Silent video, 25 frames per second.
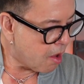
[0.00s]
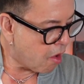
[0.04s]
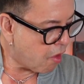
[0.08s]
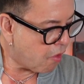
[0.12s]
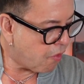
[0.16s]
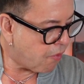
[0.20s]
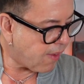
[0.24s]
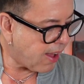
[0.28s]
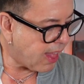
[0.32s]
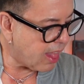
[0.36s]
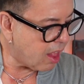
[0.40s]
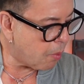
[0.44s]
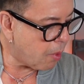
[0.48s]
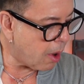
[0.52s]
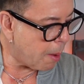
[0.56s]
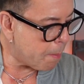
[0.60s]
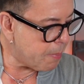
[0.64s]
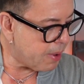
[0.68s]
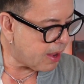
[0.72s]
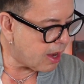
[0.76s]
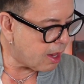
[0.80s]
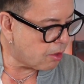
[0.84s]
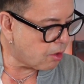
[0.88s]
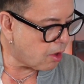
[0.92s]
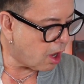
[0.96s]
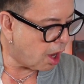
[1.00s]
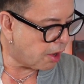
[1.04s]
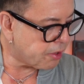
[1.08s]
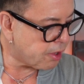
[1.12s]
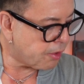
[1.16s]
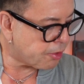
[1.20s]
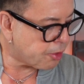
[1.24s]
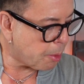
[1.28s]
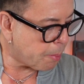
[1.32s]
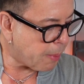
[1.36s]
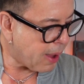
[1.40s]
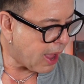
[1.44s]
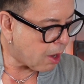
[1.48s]
followed by middle notes
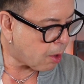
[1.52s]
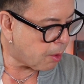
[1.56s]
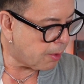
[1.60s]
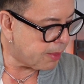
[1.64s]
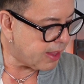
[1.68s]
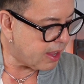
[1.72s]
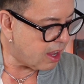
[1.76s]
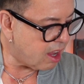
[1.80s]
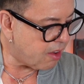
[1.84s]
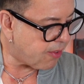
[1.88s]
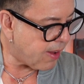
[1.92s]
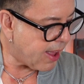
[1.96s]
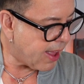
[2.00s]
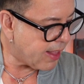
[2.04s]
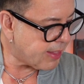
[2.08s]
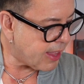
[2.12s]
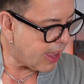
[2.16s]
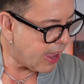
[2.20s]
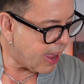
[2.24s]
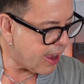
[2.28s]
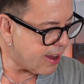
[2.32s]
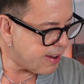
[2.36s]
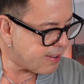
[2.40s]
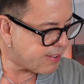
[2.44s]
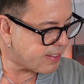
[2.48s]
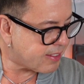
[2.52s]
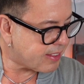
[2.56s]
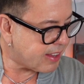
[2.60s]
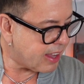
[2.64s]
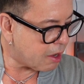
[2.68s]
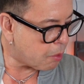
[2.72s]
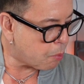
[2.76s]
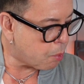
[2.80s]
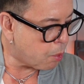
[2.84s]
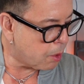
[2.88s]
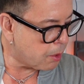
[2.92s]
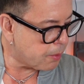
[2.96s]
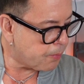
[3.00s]
of tobacco leaf and aged
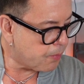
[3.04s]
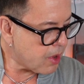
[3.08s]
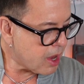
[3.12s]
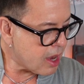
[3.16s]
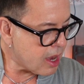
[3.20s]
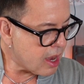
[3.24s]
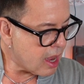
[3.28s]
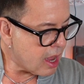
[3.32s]
teak wood.